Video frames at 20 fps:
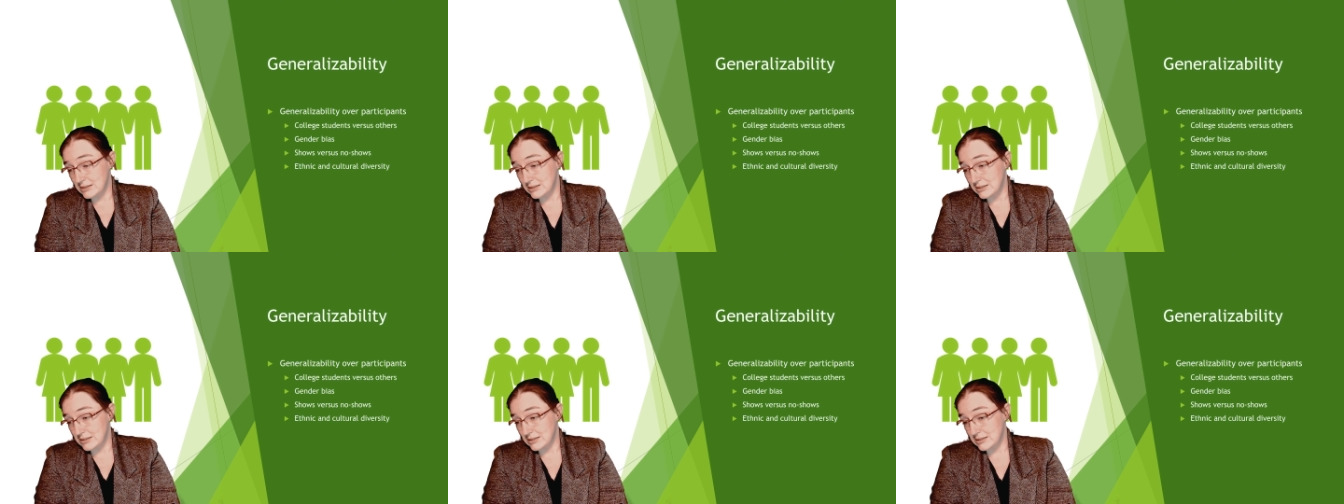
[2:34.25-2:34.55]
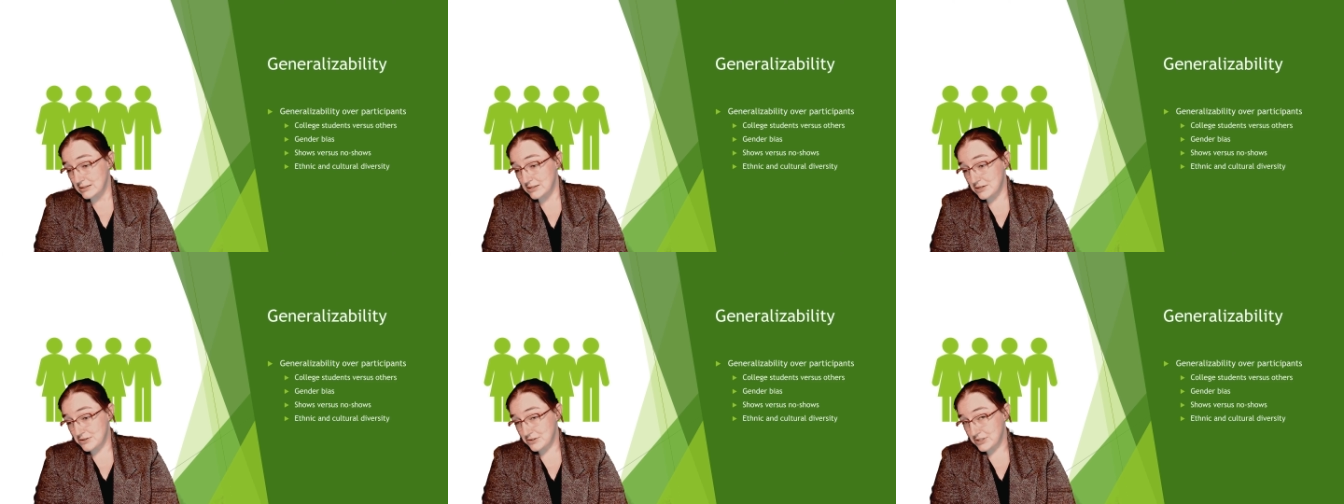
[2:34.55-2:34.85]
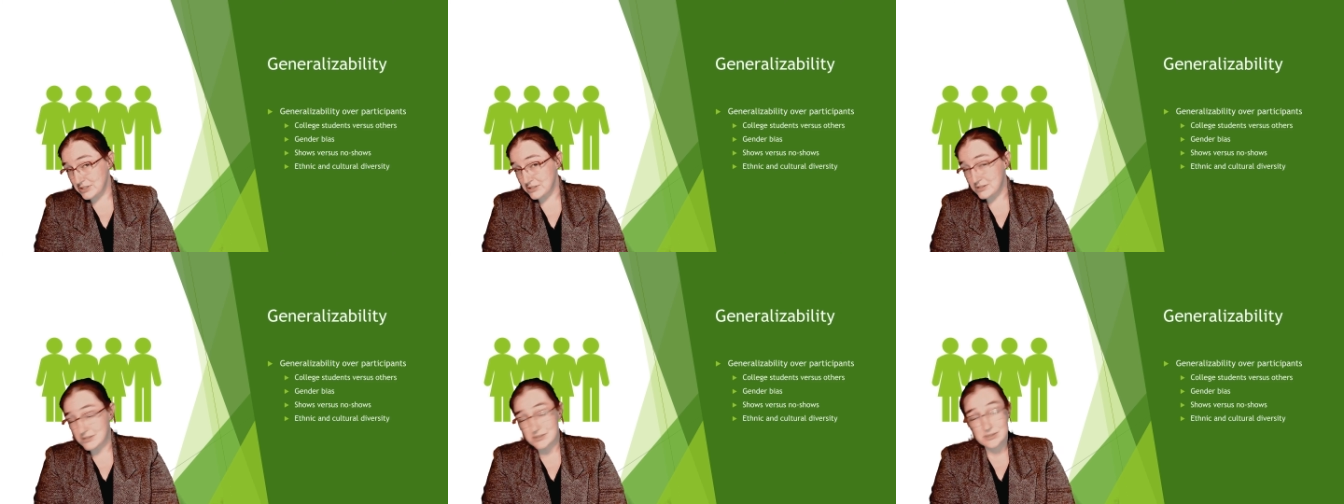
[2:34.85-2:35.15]
and
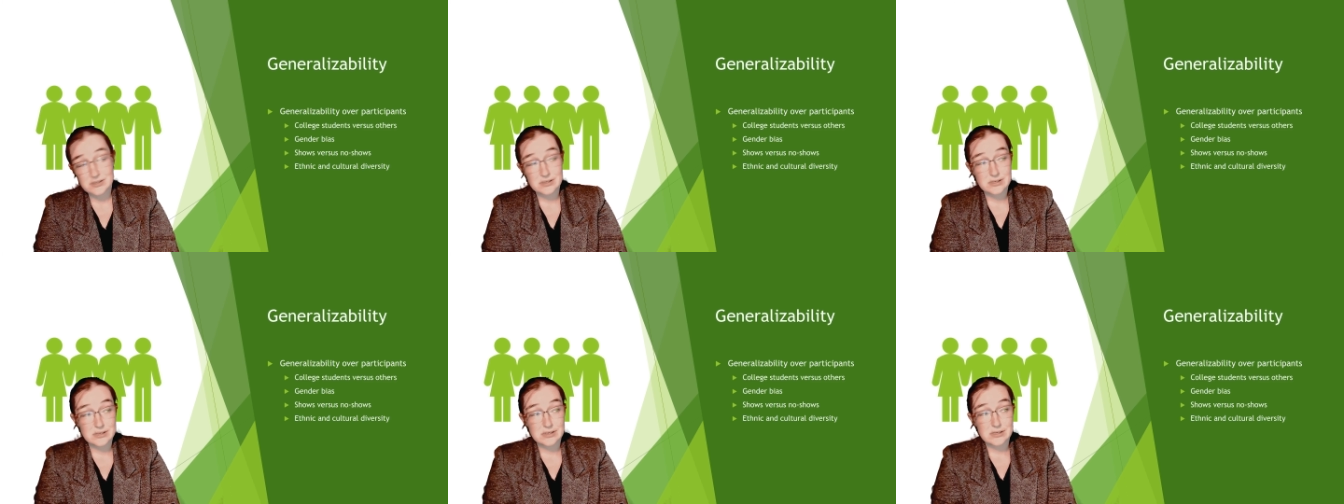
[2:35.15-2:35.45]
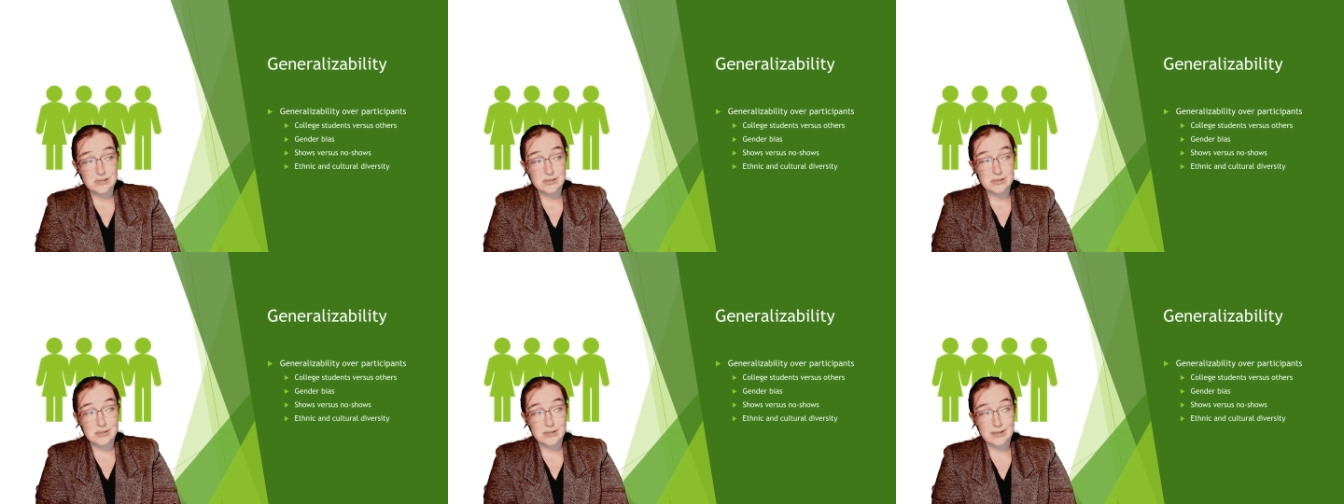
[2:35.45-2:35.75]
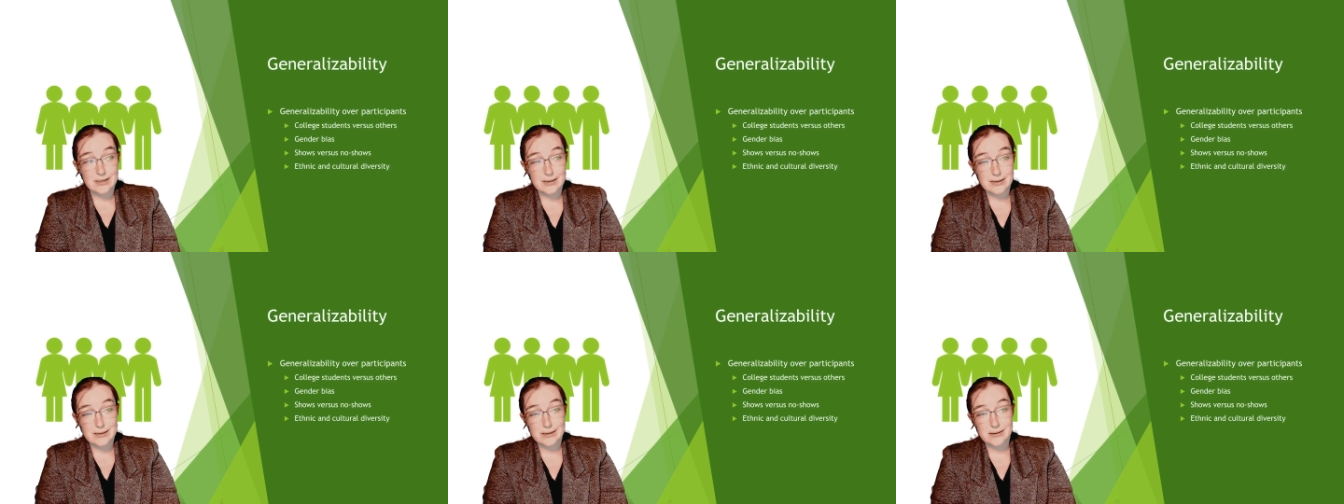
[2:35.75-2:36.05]
notice
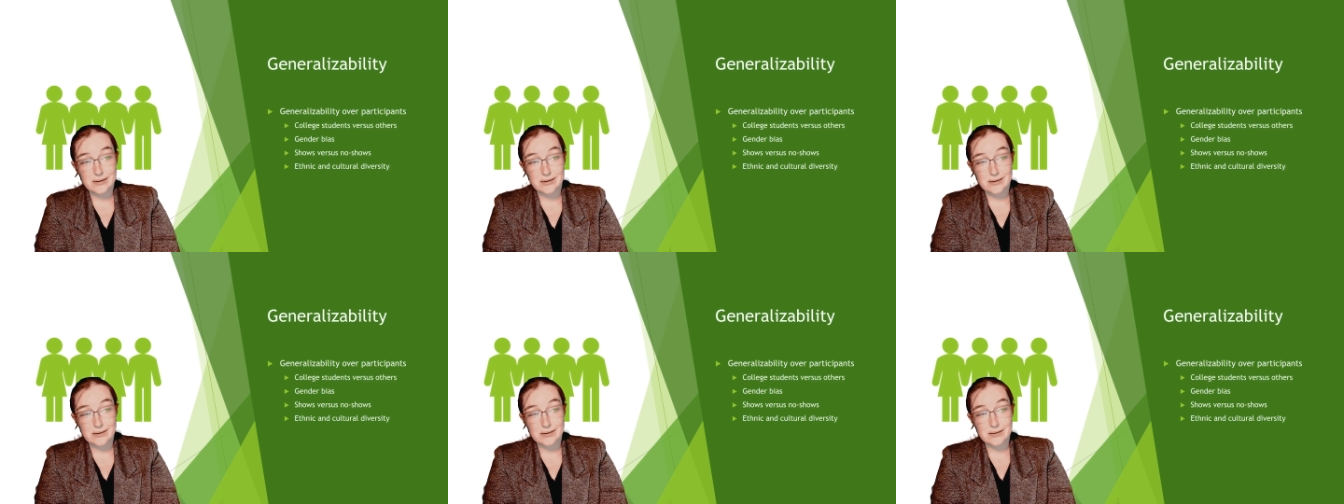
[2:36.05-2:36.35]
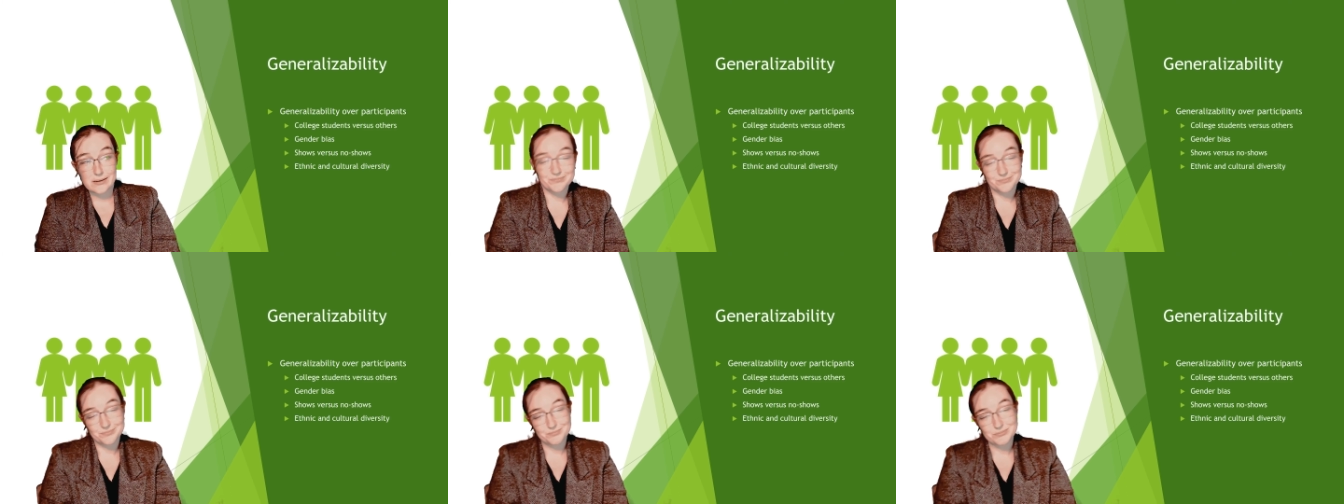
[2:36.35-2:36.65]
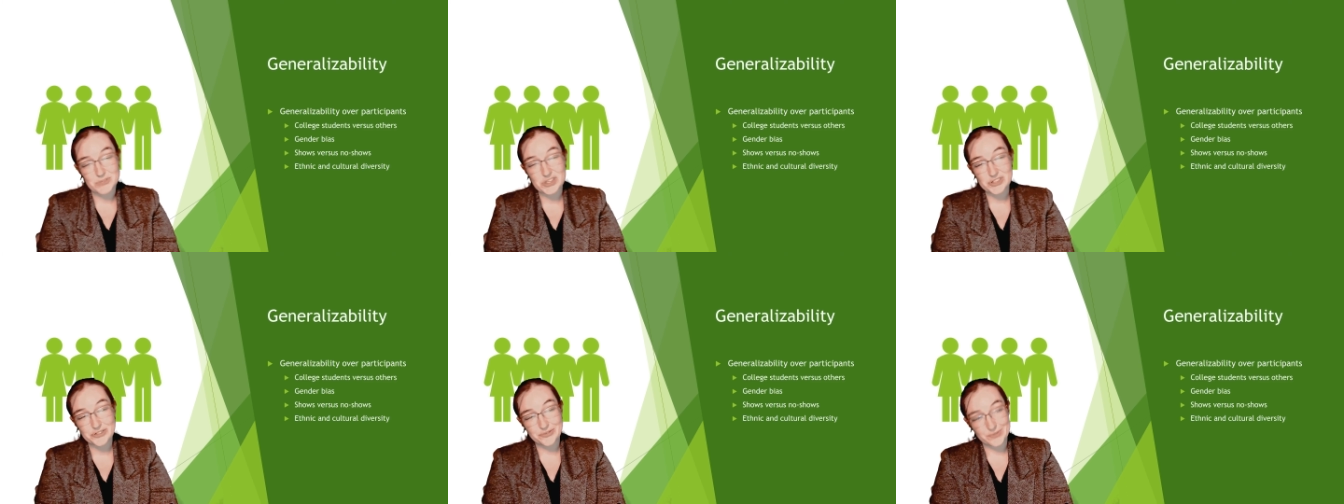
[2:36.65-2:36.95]
that
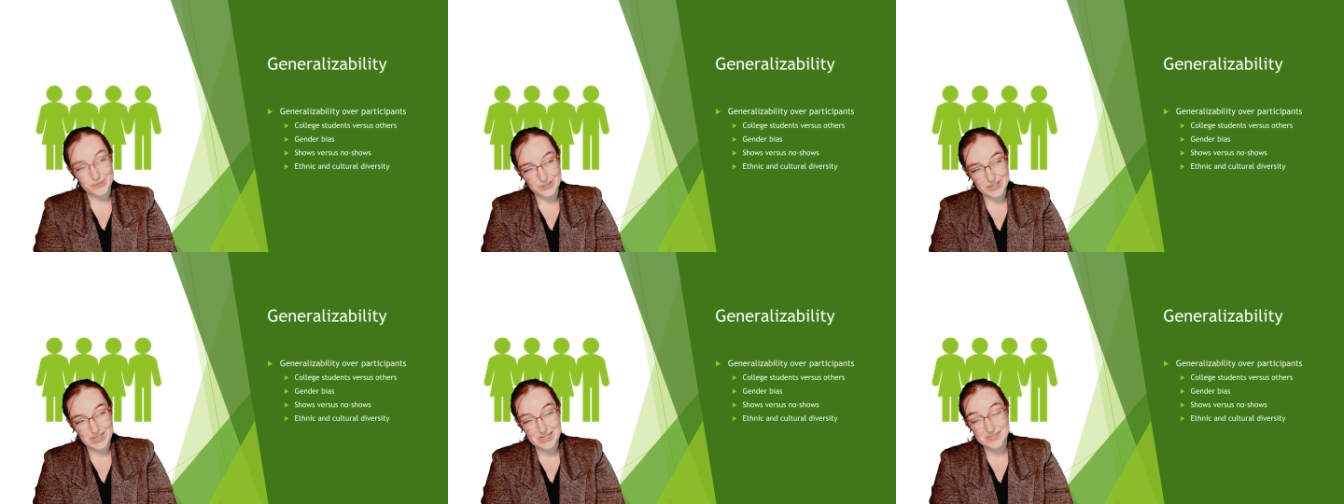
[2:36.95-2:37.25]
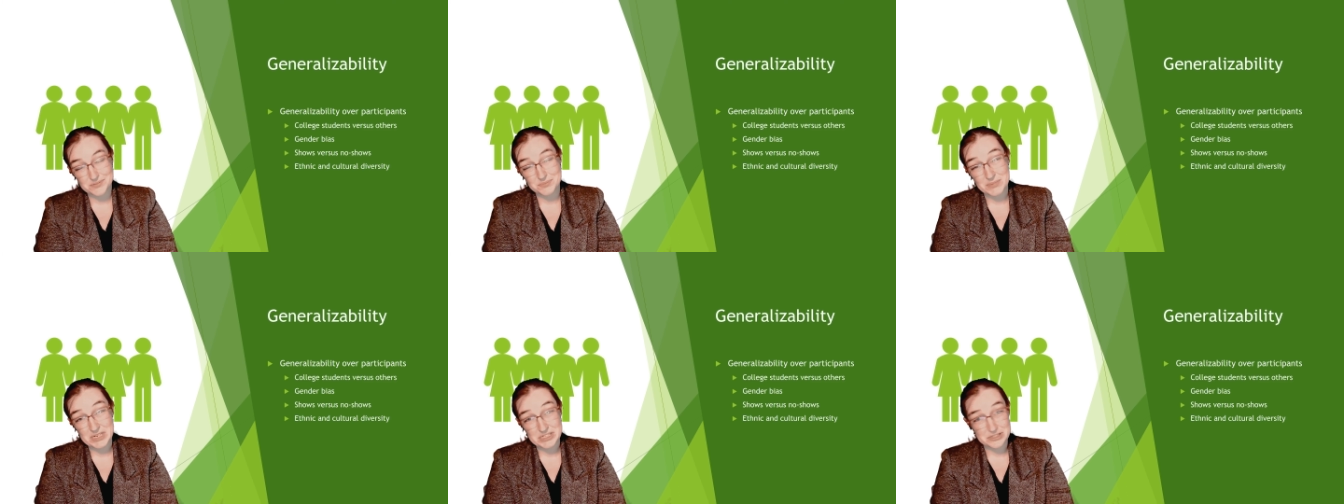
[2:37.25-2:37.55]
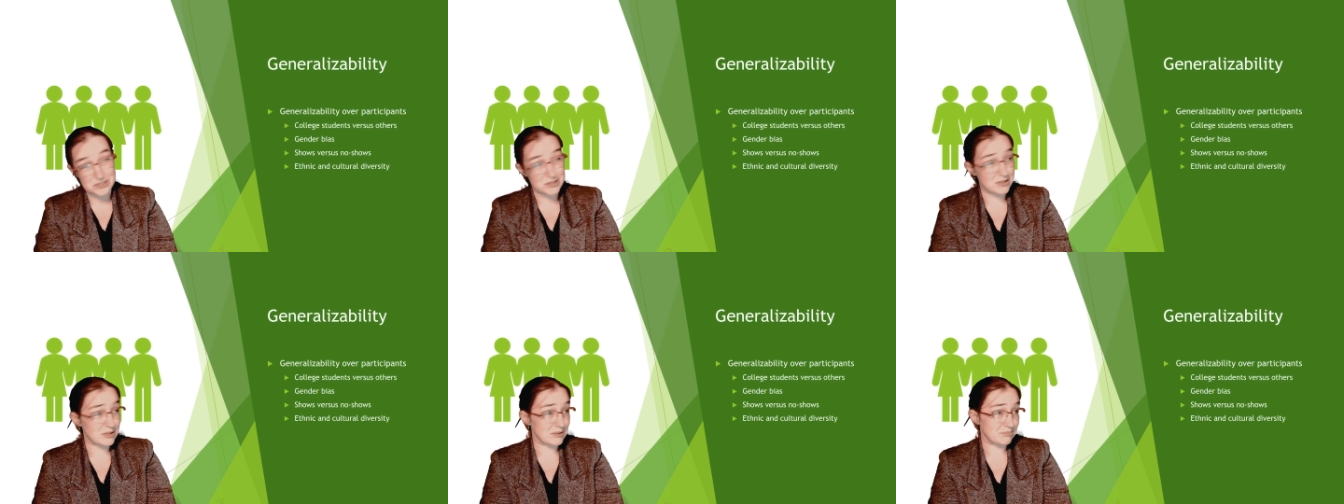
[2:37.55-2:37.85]
most of your classmates
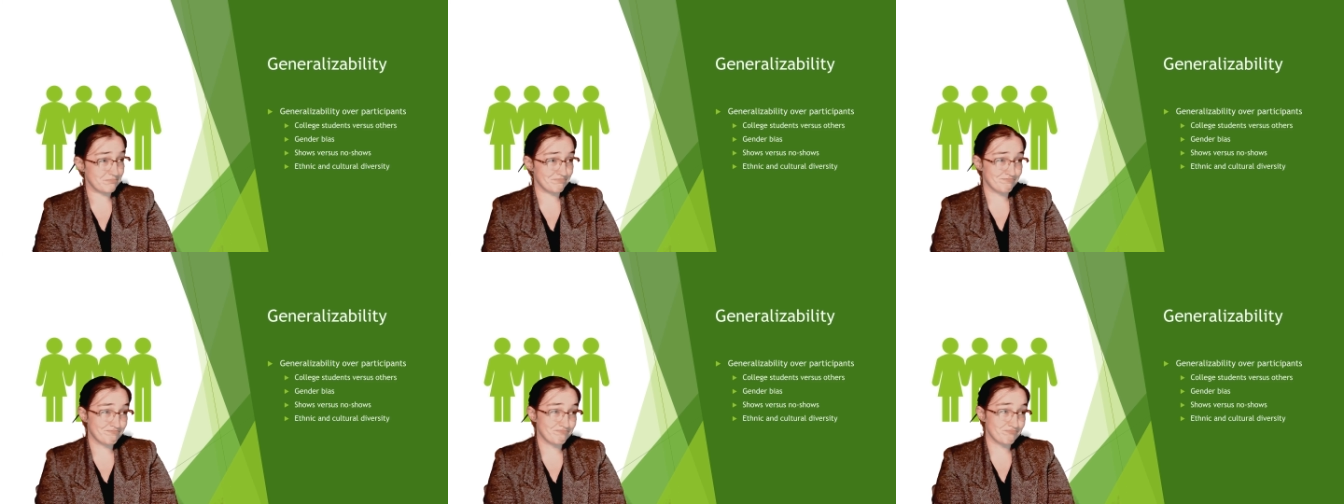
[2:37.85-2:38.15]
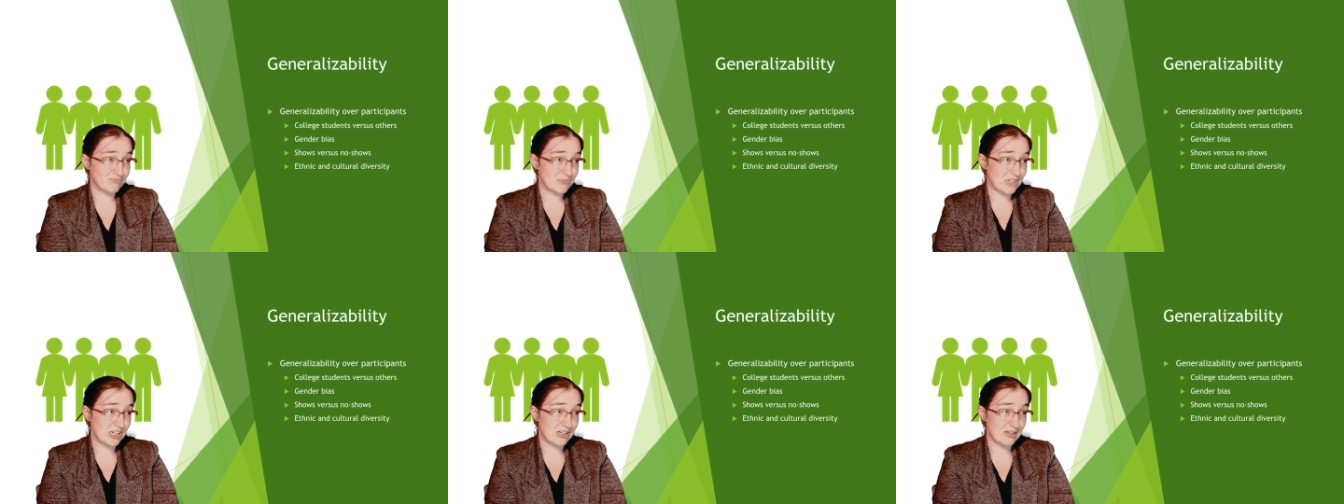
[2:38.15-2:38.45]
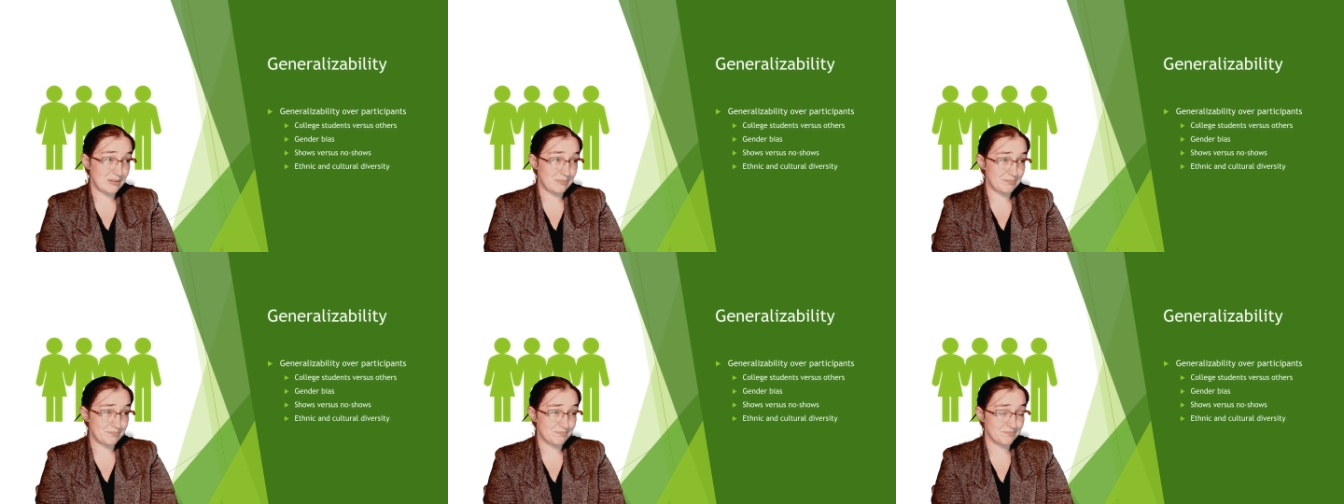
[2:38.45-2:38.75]
are
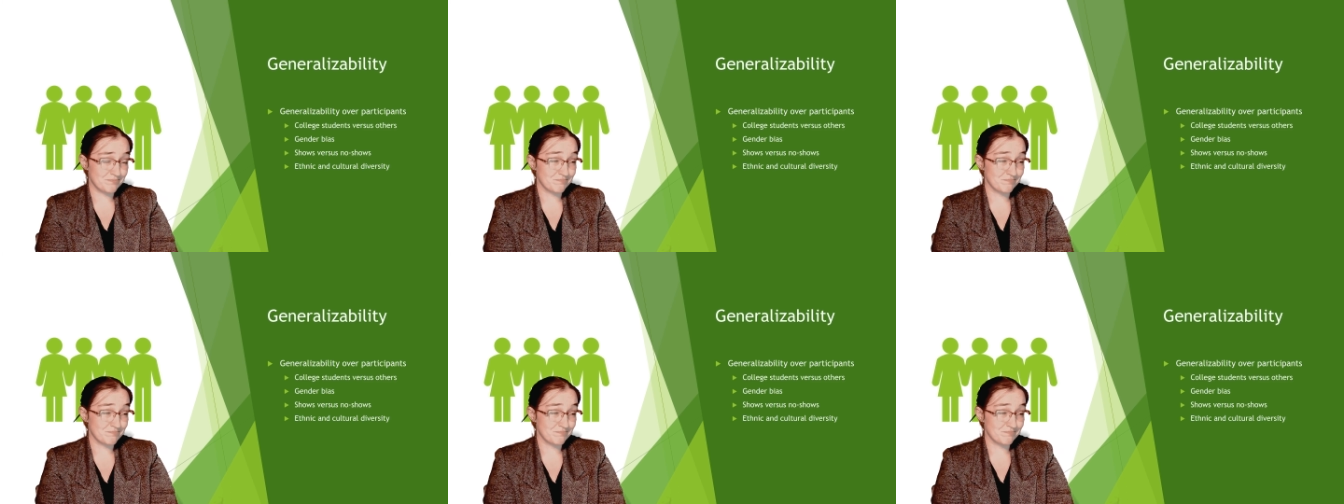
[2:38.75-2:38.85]
um,